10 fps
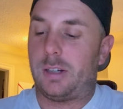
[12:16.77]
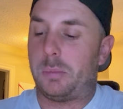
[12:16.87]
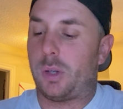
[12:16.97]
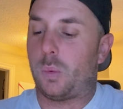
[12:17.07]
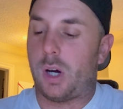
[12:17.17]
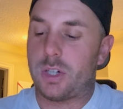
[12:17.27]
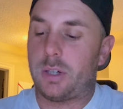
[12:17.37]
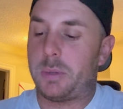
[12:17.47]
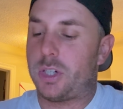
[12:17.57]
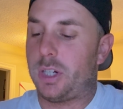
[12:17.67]
But the
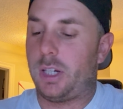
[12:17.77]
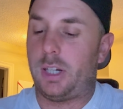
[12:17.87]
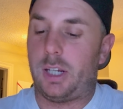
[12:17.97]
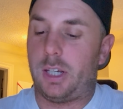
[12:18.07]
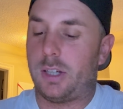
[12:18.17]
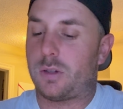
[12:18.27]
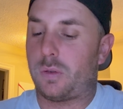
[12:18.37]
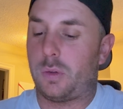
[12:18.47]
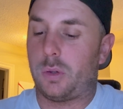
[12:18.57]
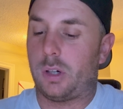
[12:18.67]
washing machine is
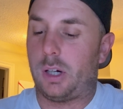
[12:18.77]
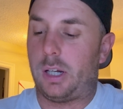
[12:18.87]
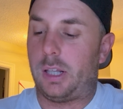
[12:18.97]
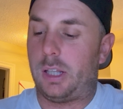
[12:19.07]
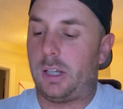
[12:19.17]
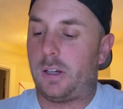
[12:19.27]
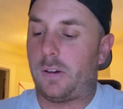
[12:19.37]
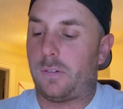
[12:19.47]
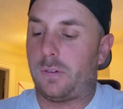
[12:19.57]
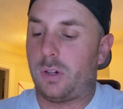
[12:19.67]
for the
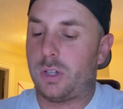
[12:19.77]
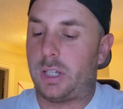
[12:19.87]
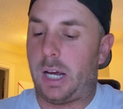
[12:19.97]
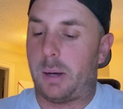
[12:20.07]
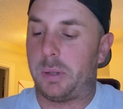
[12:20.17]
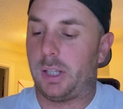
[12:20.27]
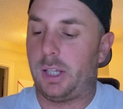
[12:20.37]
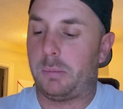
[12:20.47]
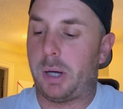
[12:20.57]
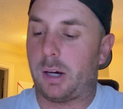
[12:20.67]
first cabin, the
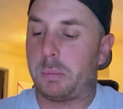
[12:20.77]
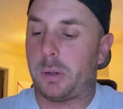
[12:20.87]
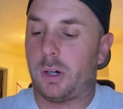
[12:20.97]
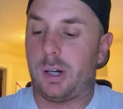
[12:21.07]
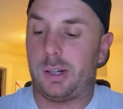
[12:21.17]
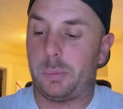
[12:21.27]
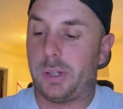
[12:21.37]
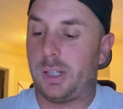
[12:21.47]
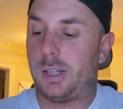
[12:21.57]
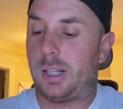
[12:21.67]
kickback barn that we
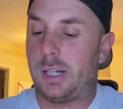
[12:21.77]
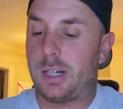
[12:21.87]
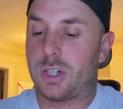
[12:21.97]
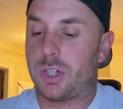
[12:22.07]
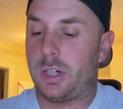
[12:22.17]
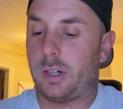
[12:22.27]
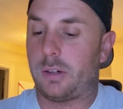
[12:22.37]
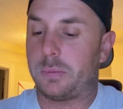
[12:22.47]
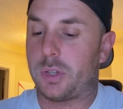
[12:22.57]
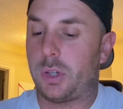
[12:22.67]
did last
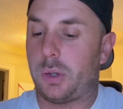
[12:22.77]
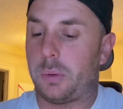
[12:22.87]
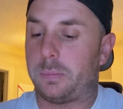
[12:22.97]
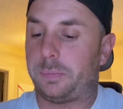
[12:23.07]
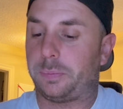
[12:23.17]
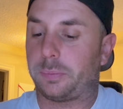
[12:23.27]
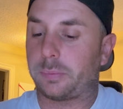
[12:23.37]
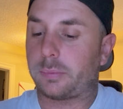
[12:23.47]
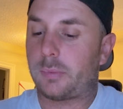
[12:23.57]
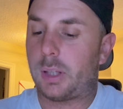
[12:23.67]
year. So
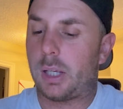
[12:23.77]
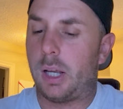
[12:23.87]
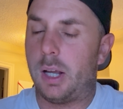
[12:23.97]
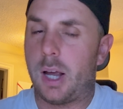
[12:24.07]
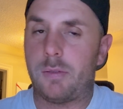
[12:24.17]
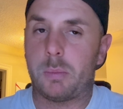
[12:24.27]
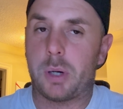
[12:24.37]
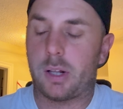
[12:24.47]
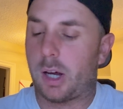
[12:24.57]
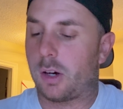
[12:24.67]
have to
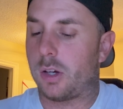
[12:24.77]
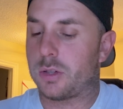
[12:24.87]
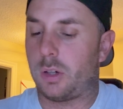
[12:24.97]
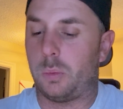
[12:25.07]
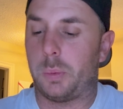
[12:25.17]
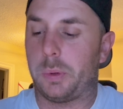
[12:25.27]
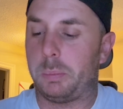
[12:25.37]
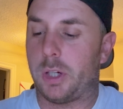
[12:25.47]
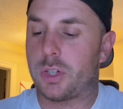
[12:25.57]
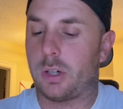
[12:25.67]
break that cost out when we
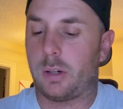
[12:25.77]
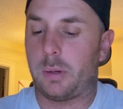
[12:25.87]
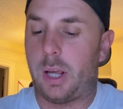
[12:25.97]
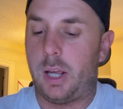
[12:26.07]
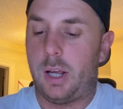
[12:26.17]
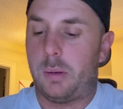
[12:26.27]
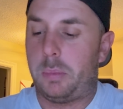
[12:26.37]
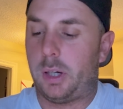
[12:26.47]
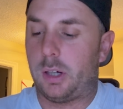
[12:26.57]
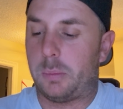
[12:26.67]
mention our
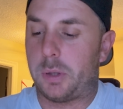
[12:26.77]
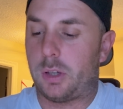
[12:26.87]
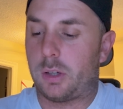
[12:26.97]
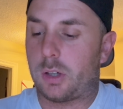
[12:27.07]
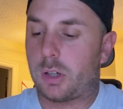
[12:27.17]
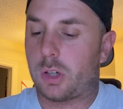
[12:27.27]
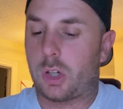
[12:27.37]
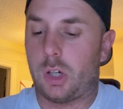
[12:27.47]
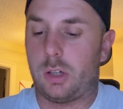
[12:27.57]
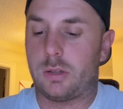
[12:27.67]
big number.
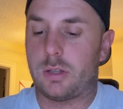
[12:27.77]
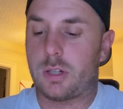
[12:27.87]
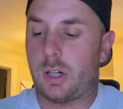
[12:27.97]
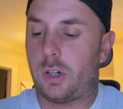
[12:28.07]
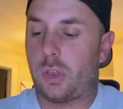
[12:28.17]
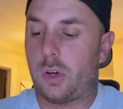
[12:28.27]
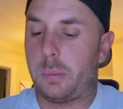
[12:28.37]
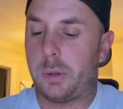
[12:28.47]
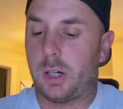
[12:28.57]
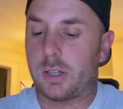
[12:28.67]
Curtains, 130
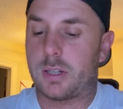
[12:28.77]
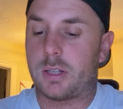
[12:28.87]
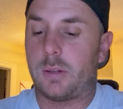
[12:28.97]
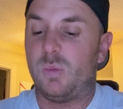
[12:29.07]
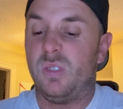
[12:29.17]
bucks.